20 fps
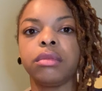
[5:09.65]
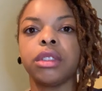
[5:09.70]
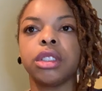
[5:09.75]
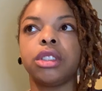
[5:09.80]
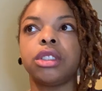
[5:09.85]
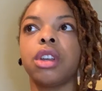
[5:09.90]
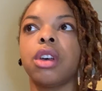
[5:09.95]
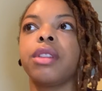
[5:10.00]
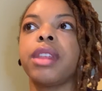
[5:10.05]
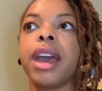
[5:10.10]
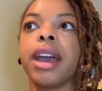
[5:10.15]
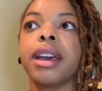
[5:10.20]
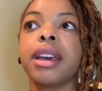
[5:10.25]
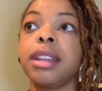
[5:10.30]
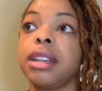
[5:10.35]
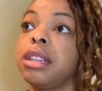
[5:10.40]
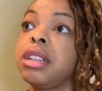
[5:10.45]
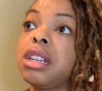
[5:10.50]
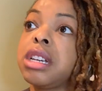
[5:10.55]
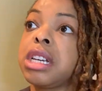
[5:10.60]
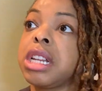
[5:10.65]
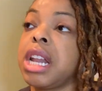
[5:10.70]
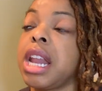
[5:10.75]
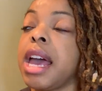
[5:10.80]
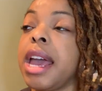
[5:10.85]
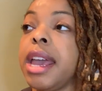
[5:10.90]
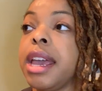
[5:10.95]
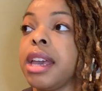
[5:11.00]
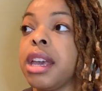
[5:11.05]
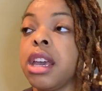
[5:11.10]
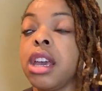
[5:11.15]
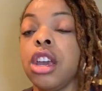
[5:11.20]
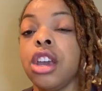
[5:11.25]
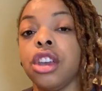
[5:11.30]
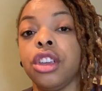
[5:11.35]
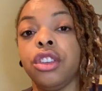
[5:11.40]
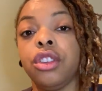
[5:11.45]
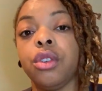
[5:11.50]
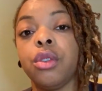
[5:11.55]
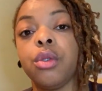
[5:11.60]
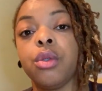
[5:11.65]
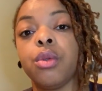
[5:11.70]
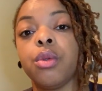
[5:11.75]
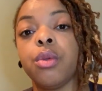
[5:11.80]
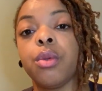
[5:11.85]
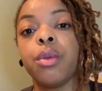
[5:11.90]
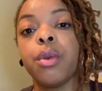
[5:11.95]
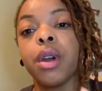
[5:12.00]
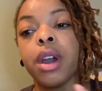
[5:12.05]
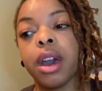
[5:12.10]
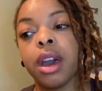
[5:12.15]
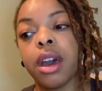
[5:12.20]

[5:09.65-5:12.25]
So that could look like you